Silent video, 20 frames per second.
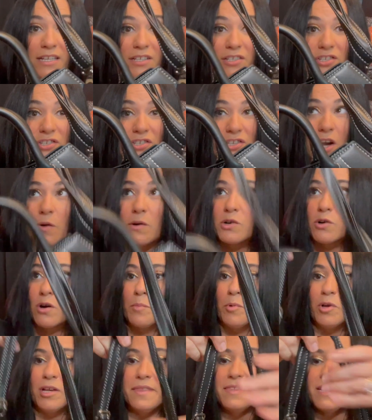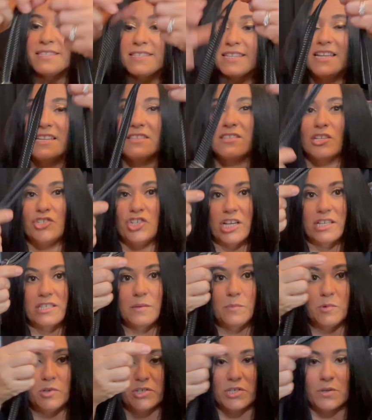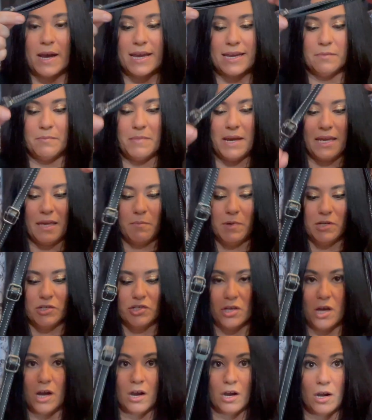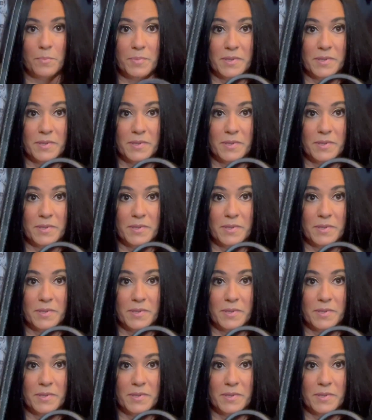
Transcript: is so adorable. And this is adjustable, so I can make it much longer,